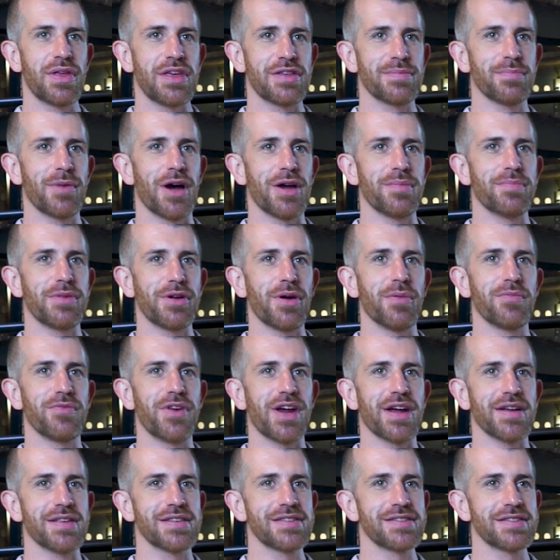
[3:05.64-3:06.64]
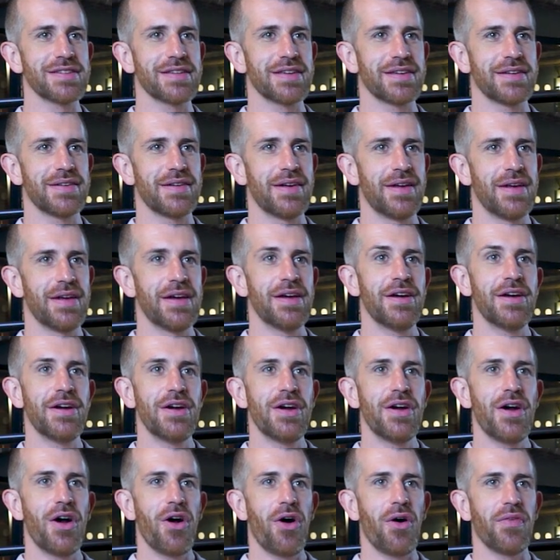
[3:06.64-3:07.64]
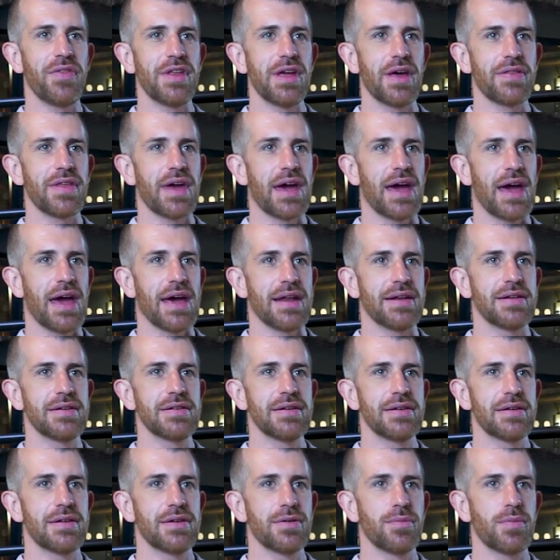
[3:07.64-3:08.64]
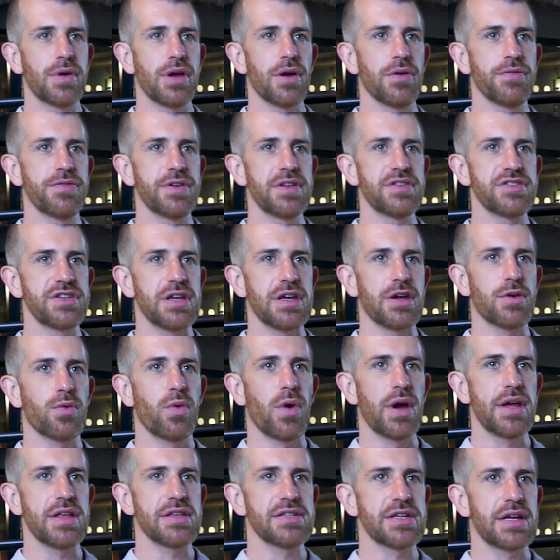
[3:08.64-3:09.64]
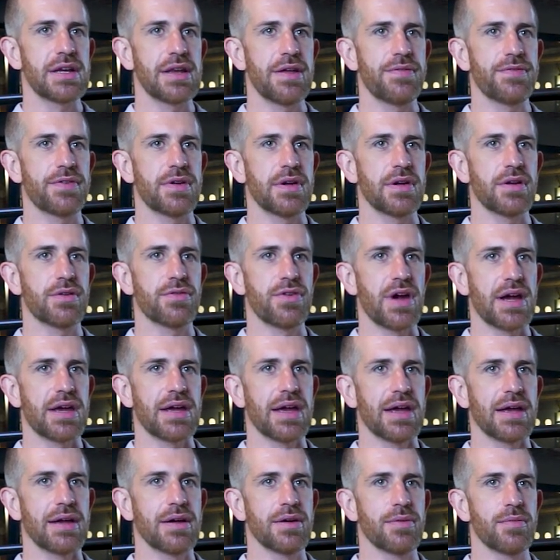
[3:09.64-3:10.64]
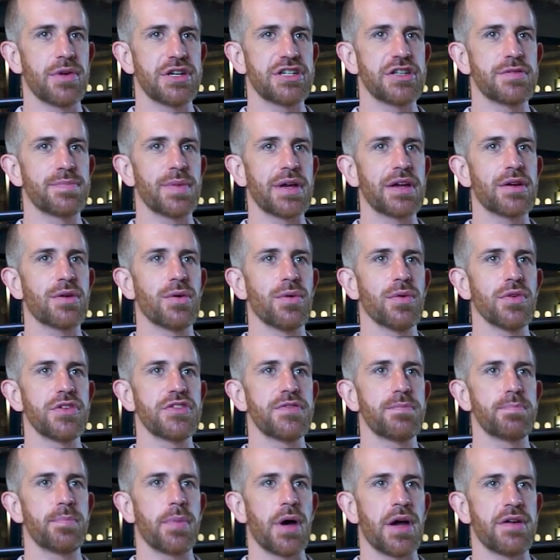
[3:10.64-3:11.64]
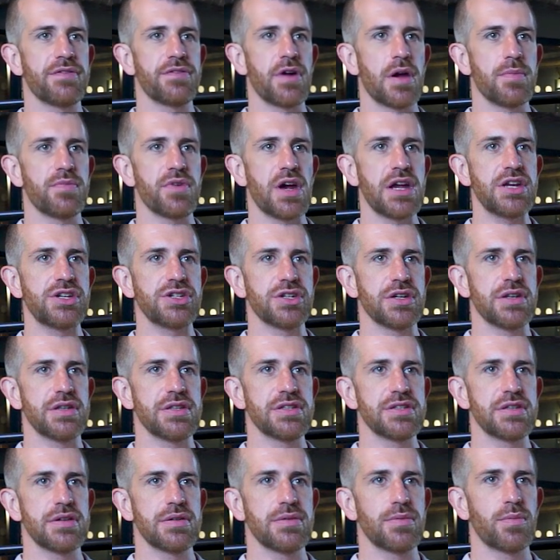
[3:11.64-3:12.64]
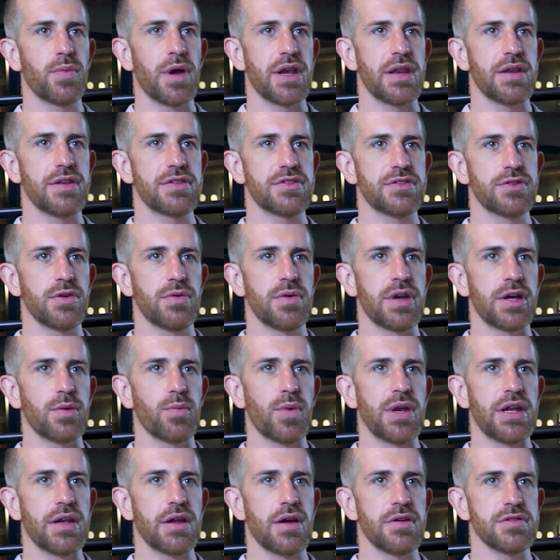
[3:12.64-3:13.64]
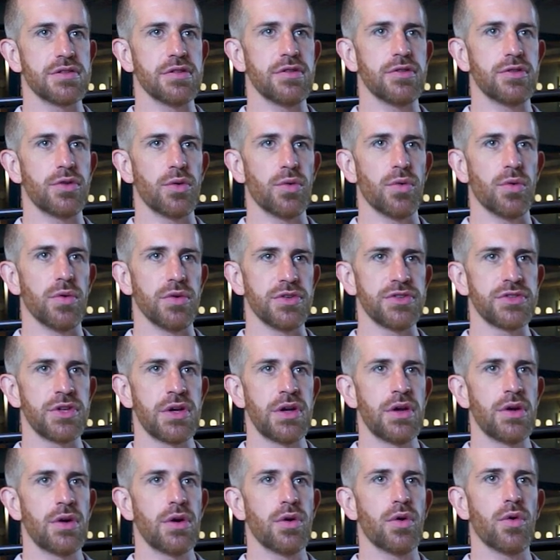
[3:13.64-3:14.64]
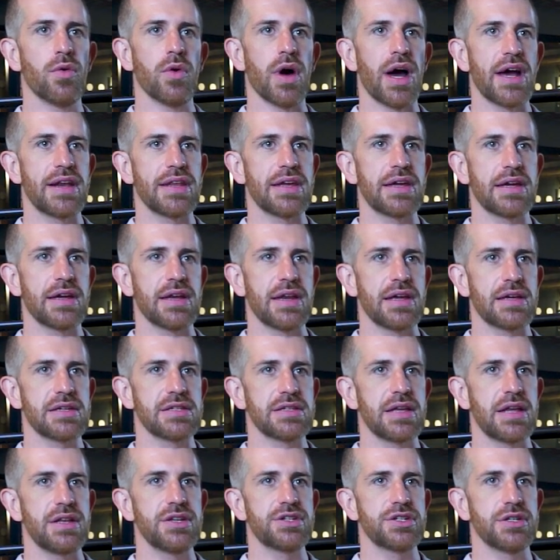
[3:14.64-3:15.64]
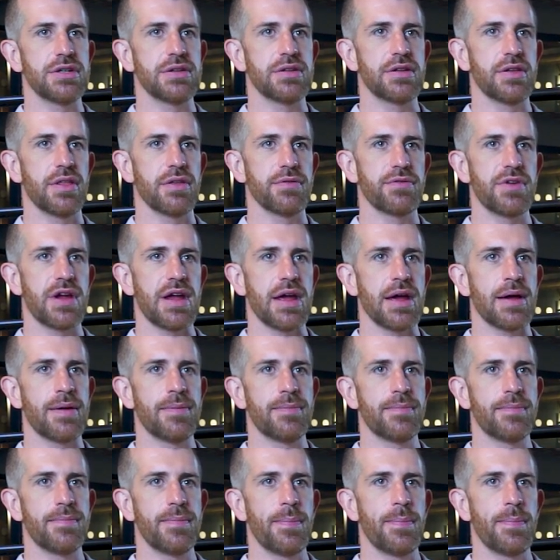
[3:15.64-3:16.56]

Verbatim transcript: this might be obvious. On the other hand, we often see quite significant cracking which has been caused by vibrations when installing windows and doors or adding an extension to the rear.